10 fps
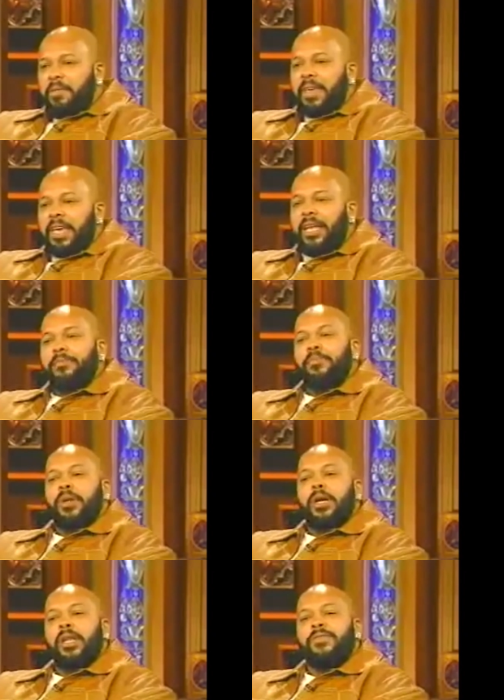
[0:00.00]
They get
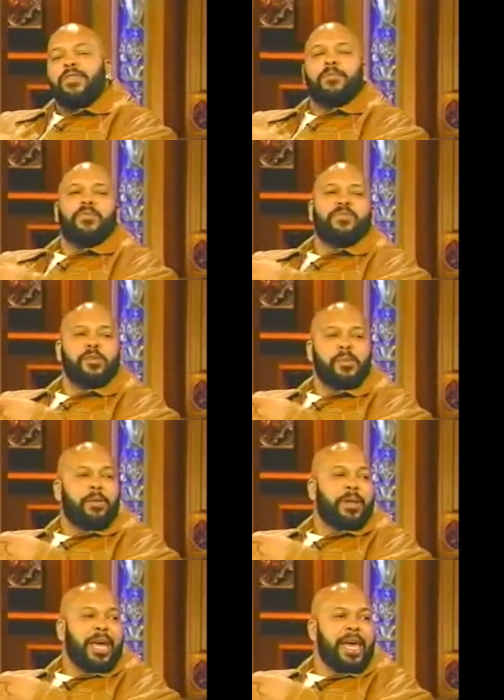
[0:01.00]
blood from
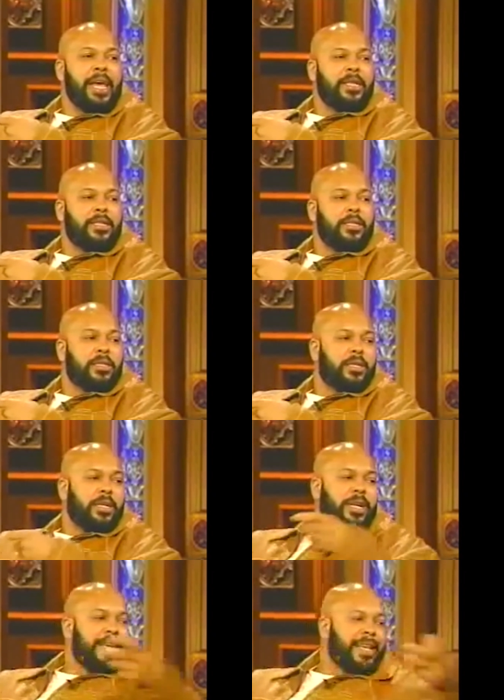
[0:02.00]
somebody with AIDS. Yeah.